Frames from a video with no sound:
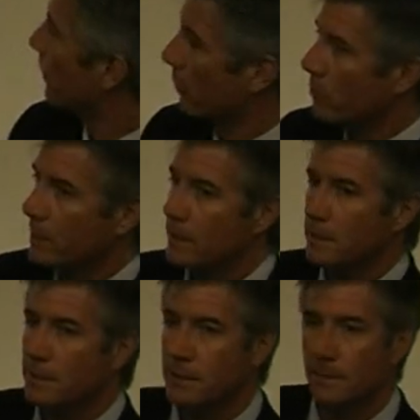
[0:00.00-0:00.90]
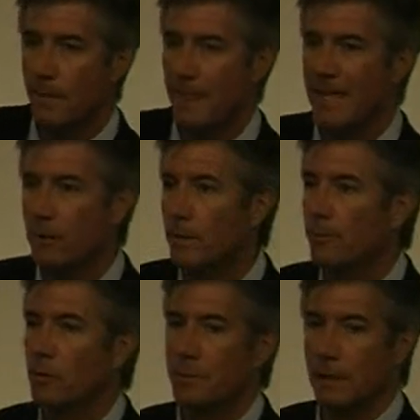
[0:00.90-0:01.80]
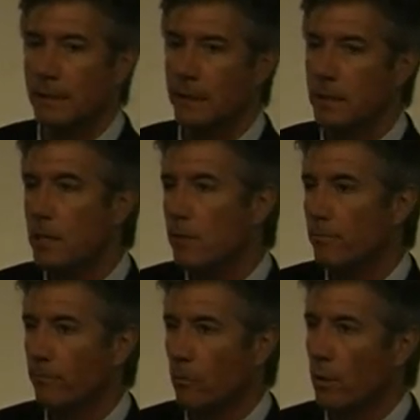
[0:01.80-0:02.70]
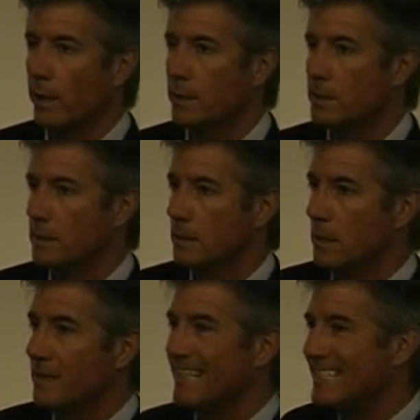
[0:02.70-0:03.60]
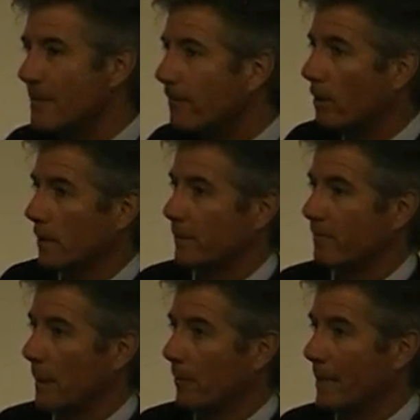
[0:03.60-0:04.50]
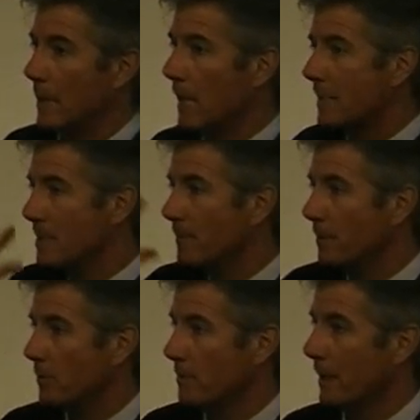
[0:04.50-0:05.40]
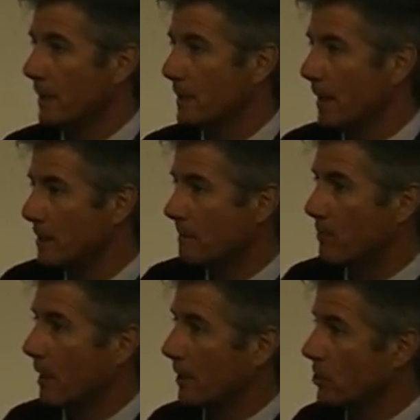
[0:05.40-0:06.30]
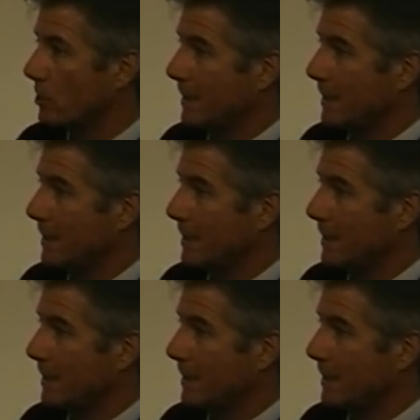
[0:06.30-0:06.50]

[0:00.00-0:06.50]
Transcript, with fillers: brokenness, irreparability, voids, the difficulty of memory, and not something that would make it nice and polished